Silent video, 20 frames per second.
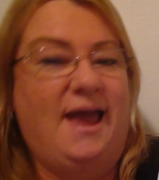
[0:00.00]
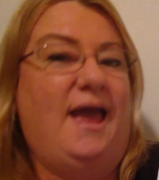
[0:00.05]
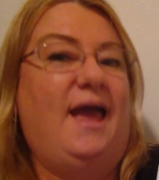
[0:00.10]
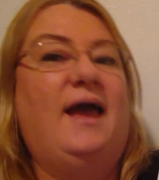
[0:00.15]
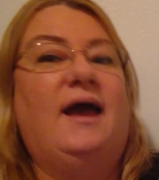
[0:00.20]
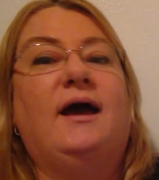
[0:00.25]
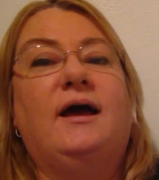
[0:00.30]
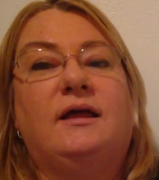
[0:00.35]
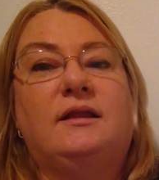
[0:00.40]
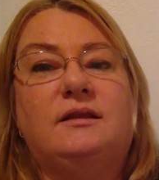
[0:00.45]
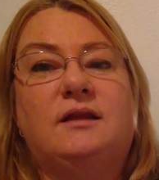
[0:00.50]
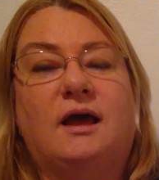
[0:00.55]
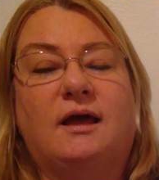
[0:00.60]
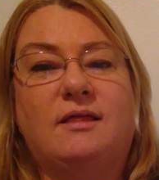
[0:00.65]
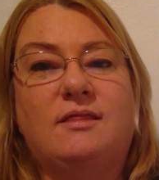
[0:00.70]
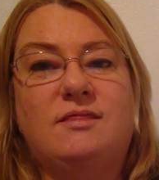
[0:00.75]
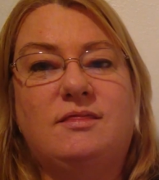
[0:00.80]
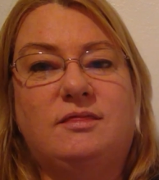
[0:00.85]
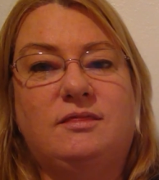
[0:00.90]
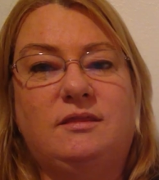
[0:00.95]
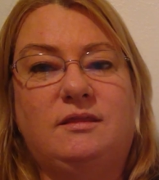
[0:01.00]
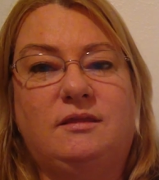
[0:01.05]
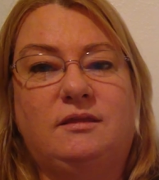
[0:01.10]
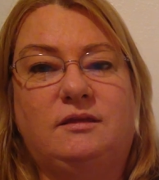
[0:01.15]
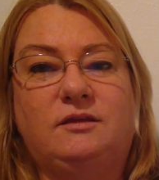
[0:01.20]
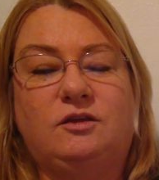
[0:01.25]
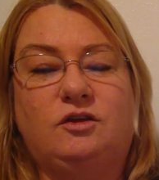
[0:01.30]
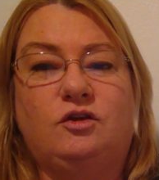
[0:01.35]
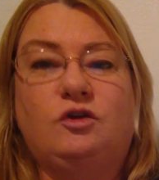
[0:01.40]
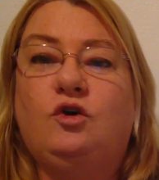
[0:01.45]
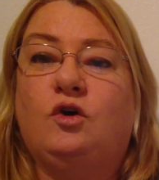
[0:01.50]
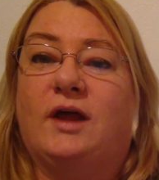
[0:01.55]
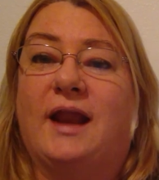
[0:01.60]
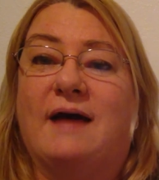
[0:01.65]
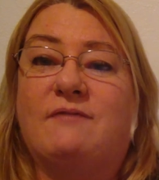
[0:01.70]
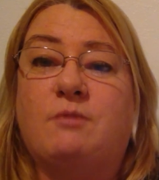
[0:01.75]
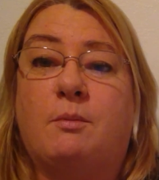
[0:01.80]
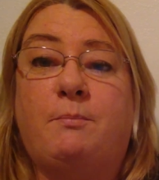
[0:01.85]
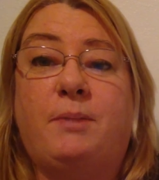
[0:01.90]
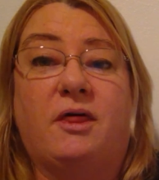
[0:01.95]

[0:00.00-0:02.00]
And you can have a